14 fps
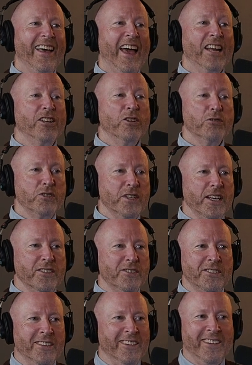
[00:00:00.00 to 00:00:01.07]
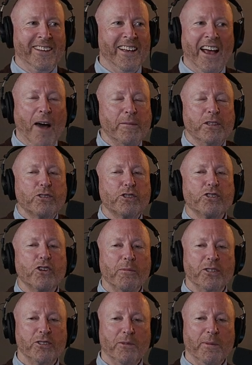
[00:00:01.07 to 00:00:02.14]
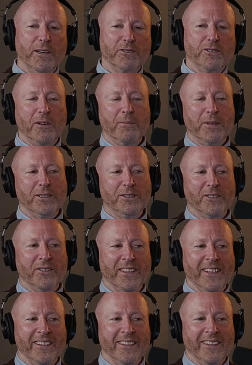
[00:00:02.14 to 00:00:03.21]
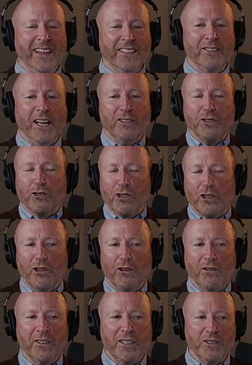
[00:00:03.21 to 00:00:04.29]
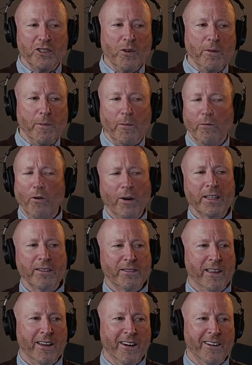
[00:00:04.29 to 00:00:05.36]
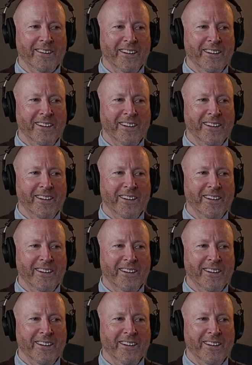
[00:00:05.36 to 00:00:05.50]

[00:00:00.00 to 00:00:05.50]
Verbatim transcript: and in those almost days, five years. I mean, there's so much about John Pistole that, like, national security and so on. But before I get there,